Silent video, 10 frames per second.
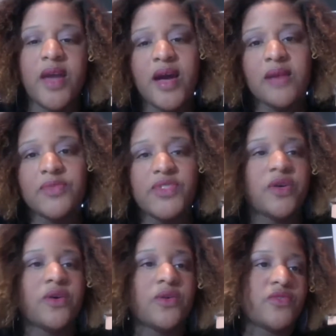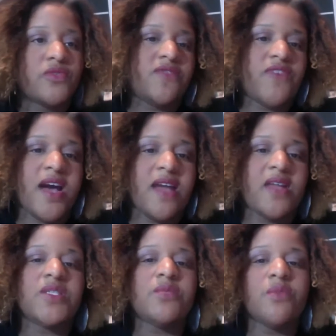So just find that
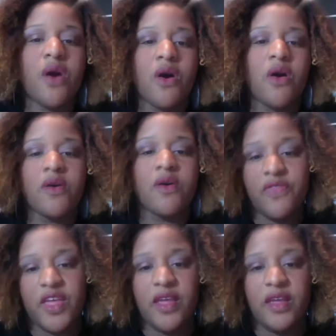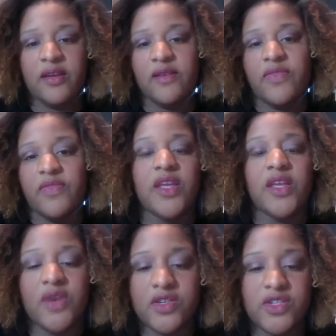small thing that you
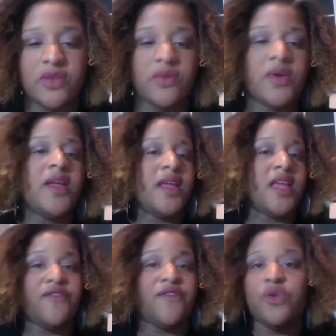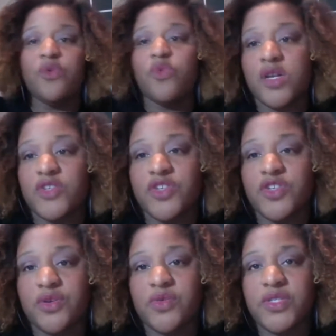can do. If you want
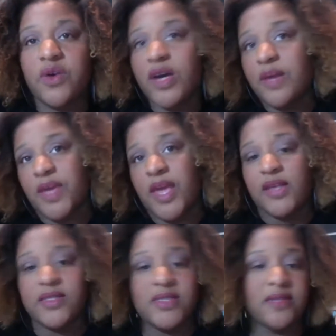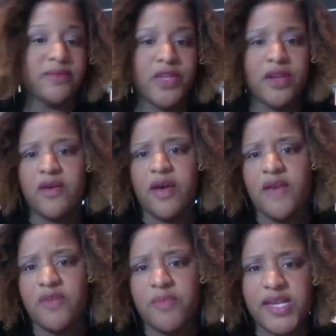to sell cupcakes, you know, have
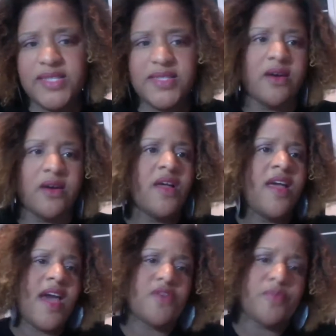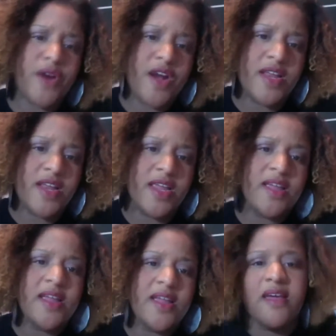a bake sale, have a party,
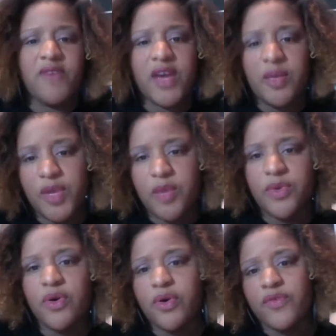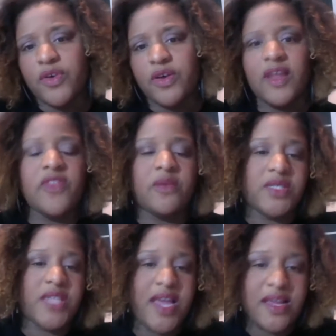invite people over, let them
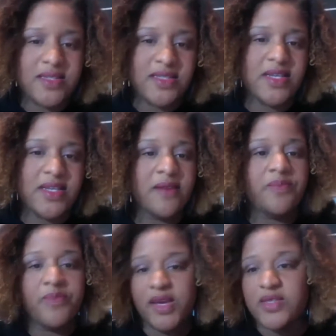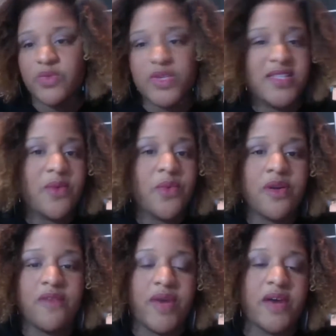taste, because once that word
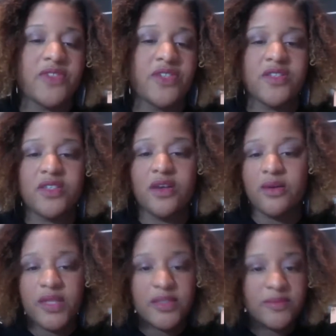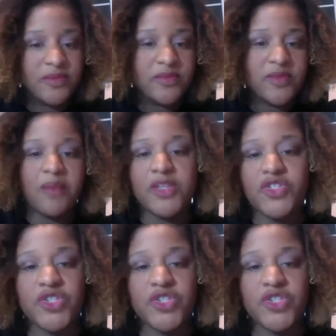of mouth starts going about your